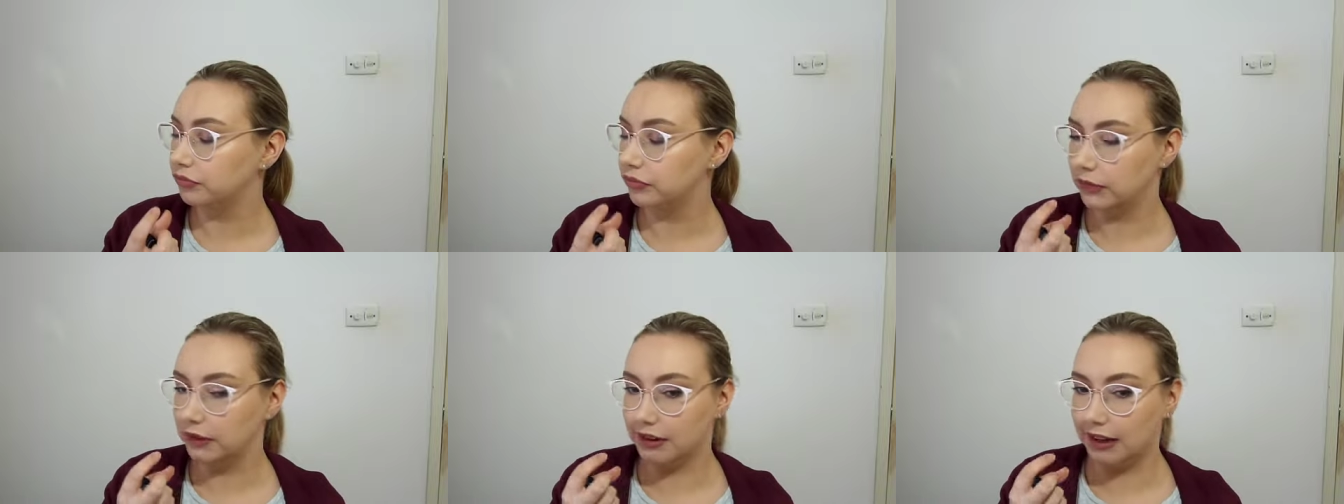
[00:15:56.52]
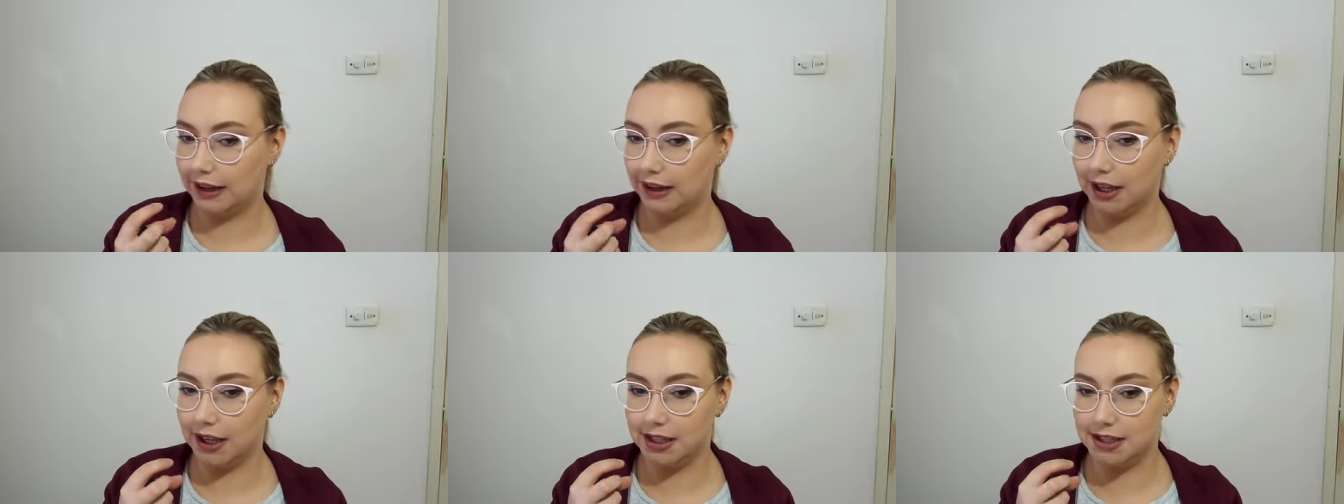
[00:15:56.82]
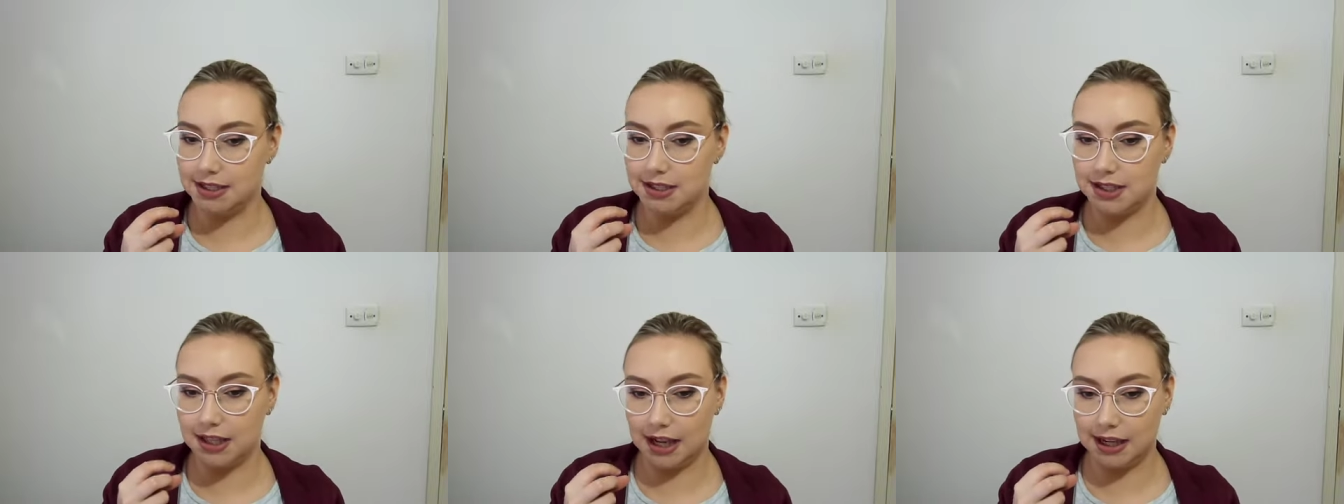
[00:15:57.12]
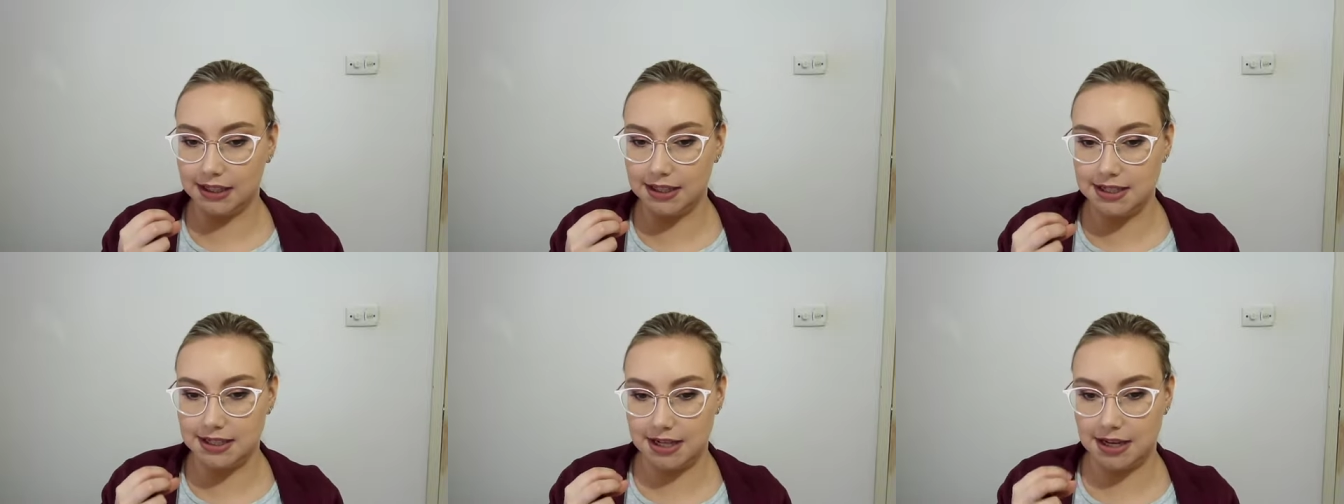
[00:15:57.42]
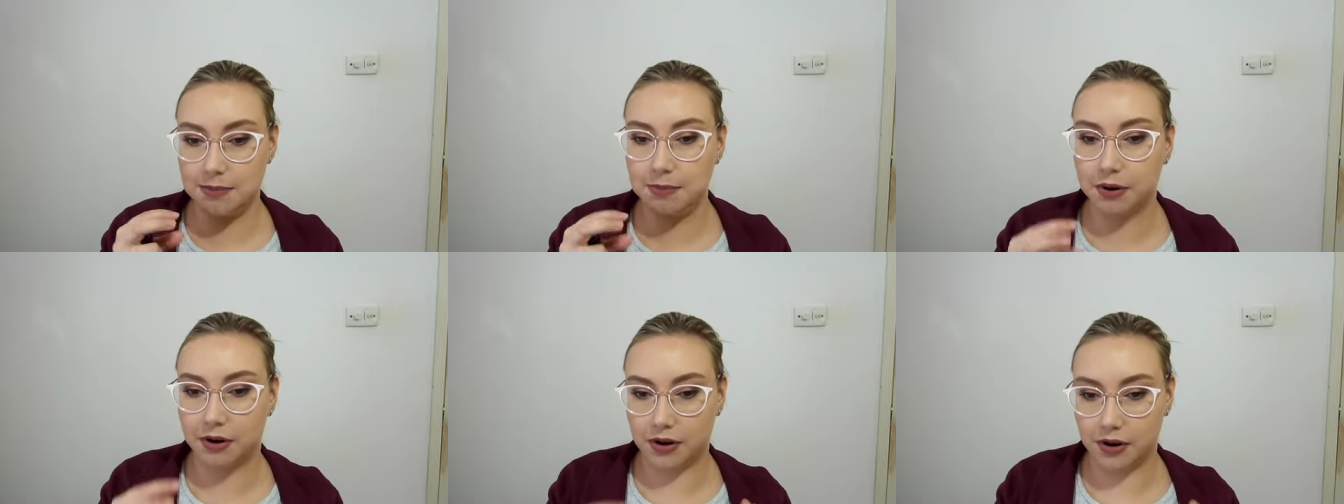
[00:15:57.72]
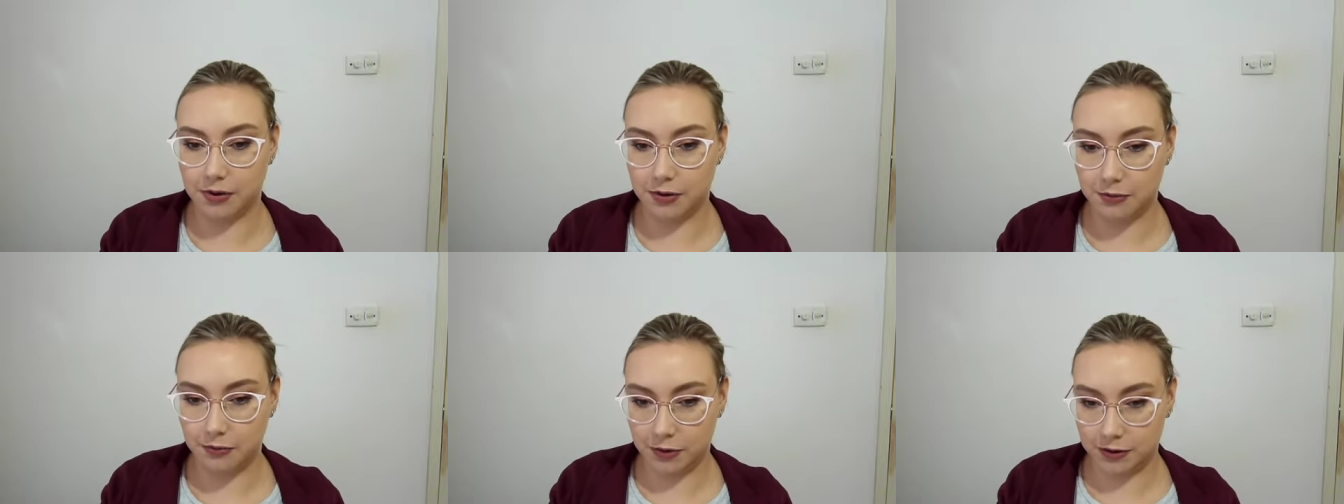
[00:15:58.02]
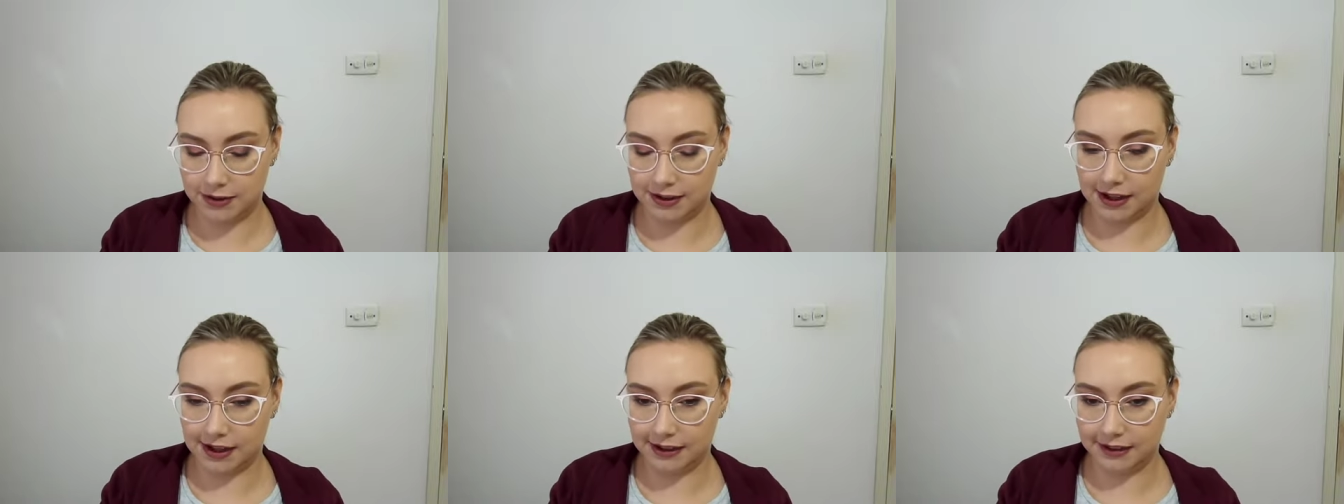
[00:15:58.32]
like a slightly deeper,
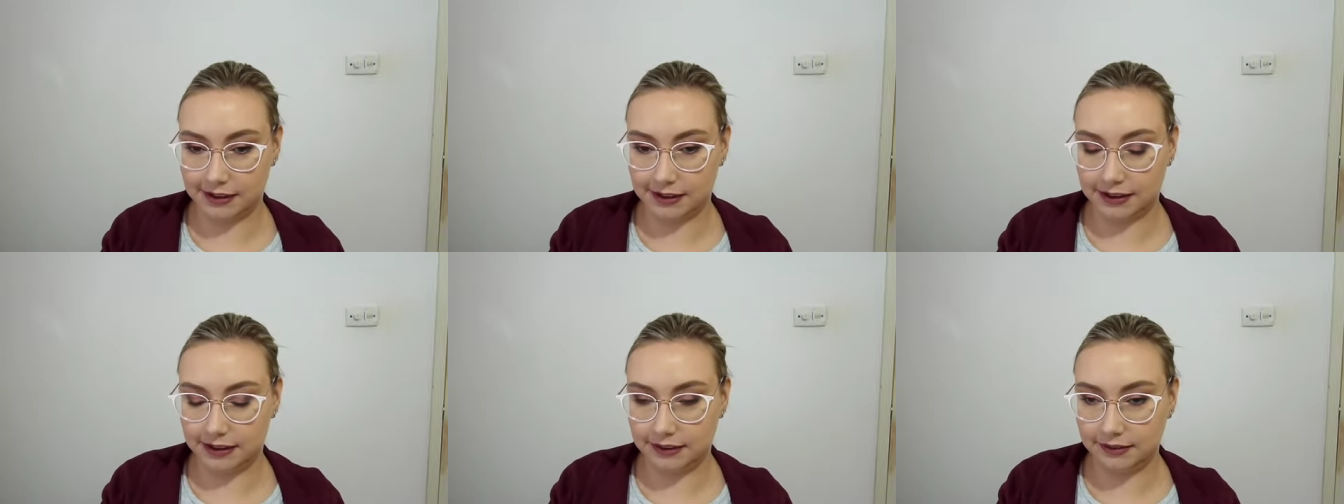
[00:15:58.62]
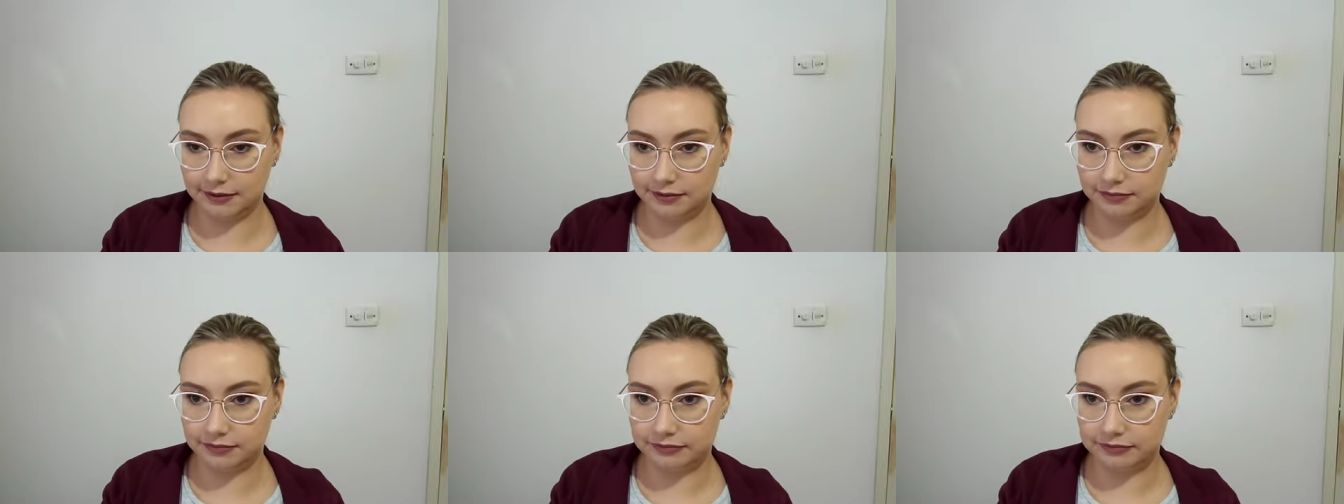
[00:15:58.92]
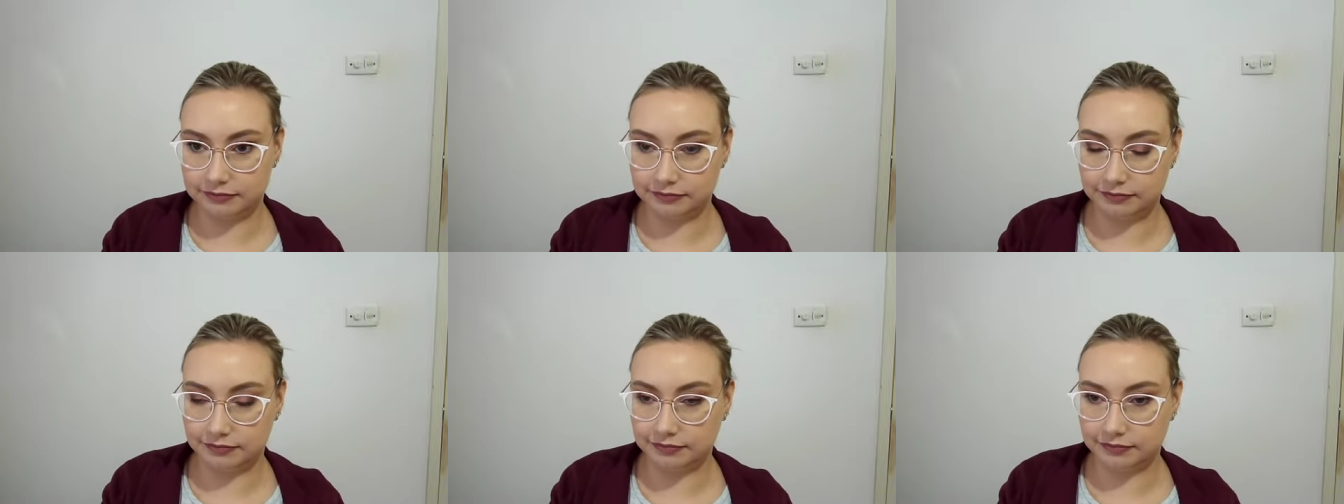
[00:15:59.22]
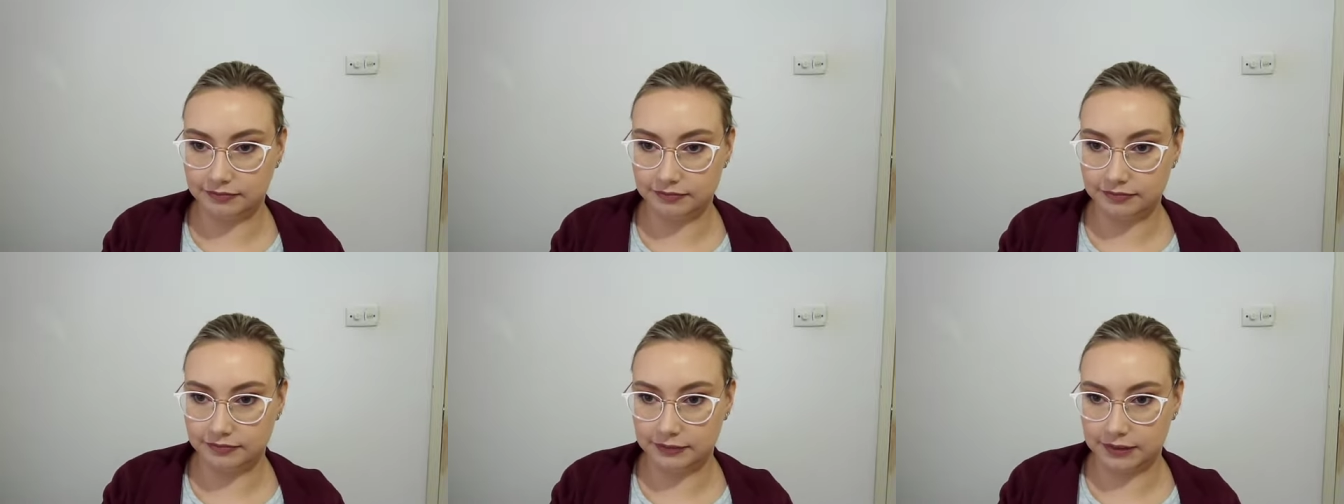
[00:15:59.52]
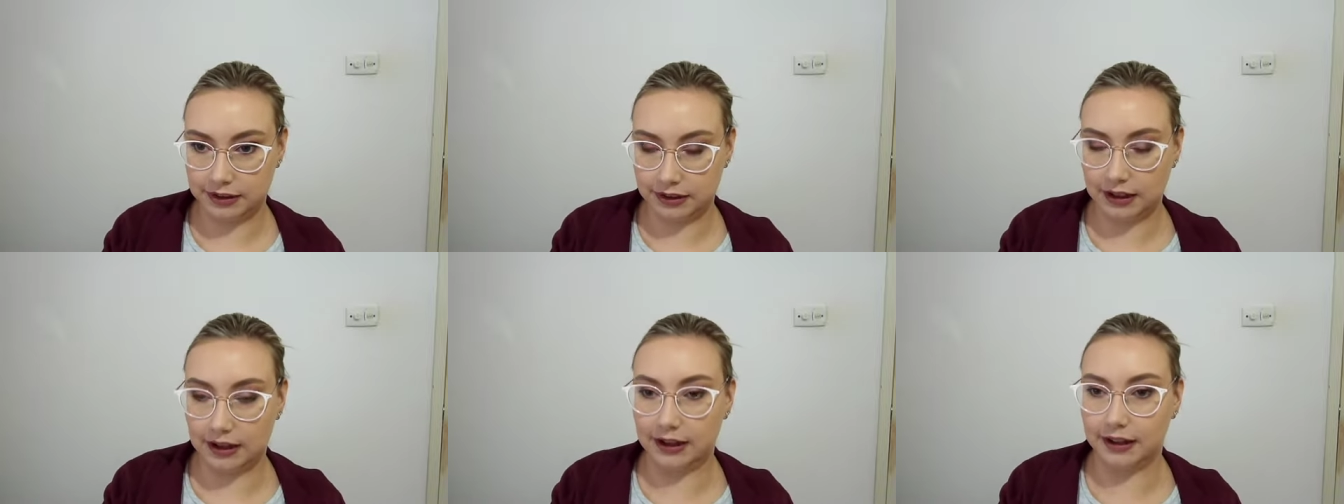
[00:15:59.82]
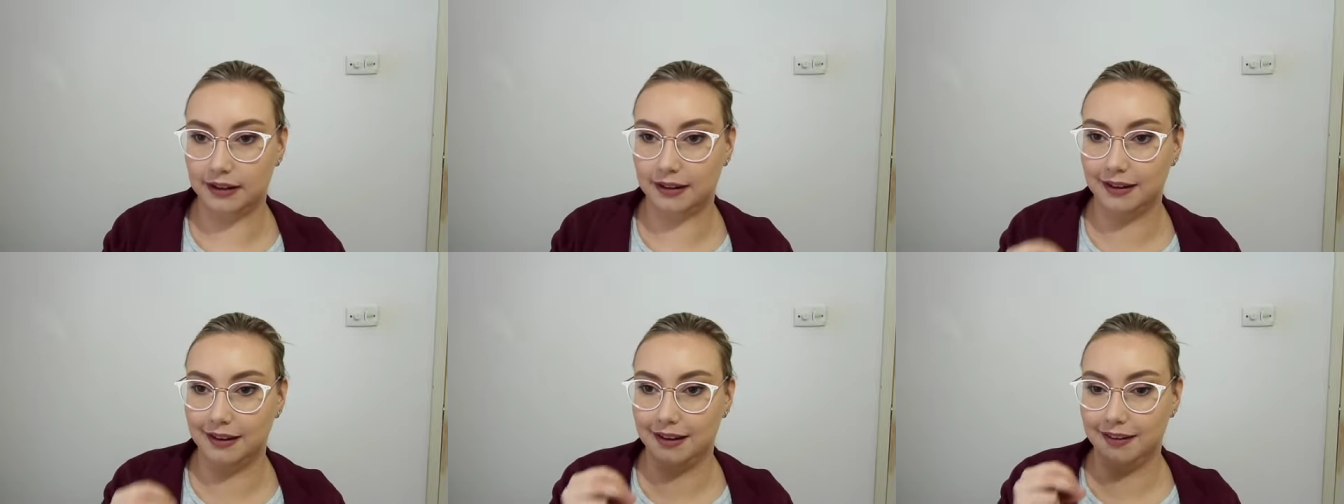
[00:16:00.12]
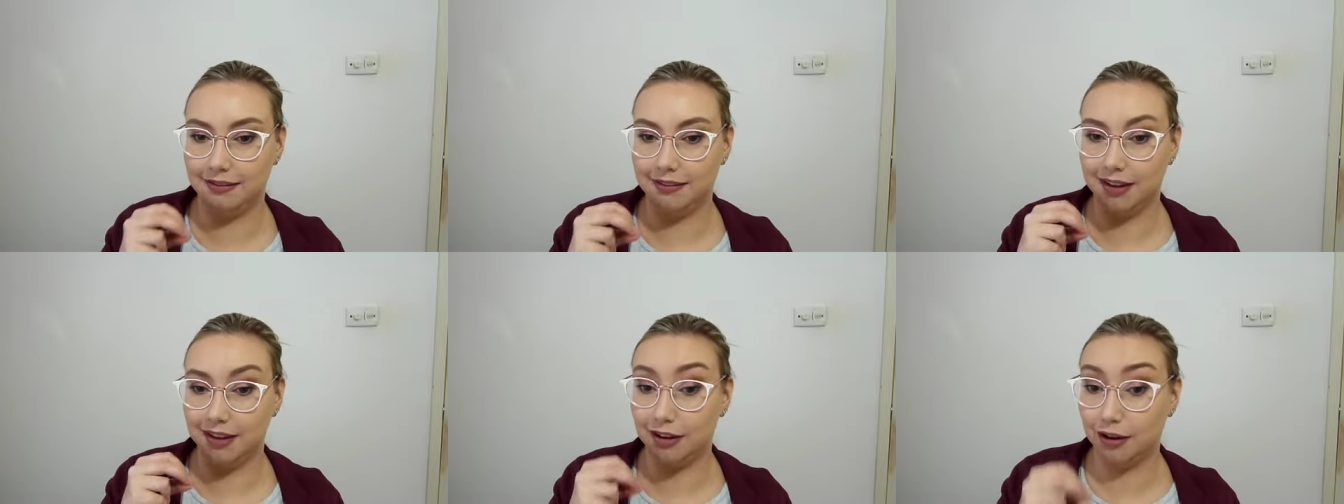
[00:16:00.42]
slightly lighter,
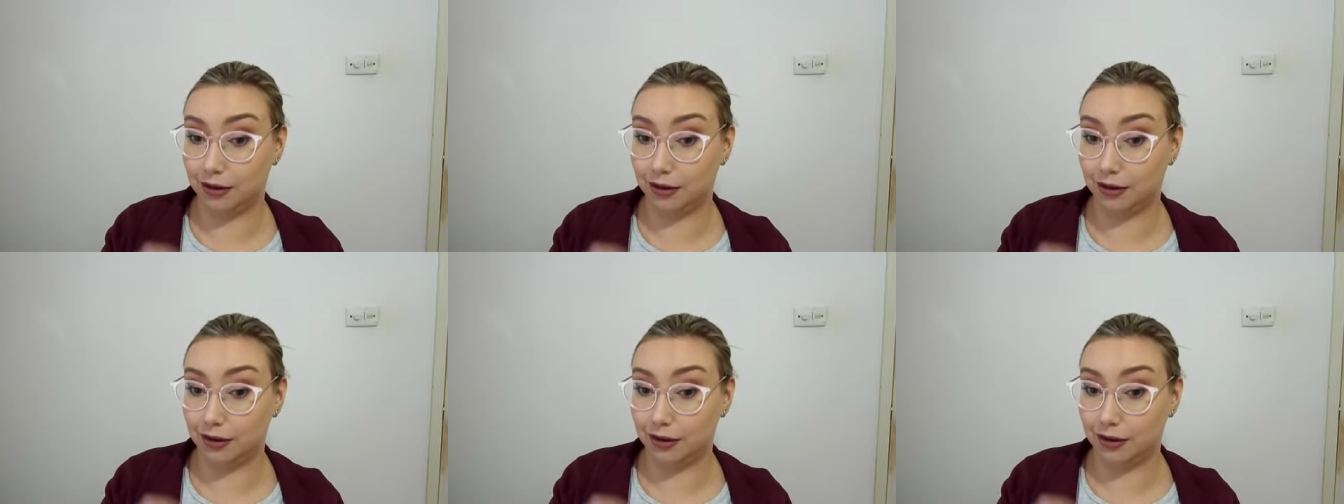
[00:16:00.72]
and then a